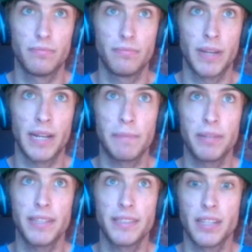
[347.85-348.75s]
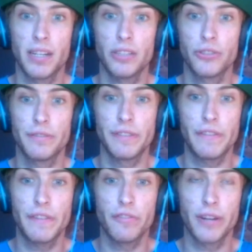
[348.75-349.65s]
and he plays in
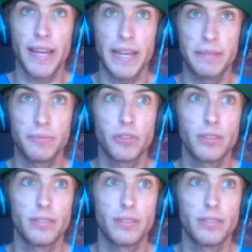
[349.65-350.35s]
154 games,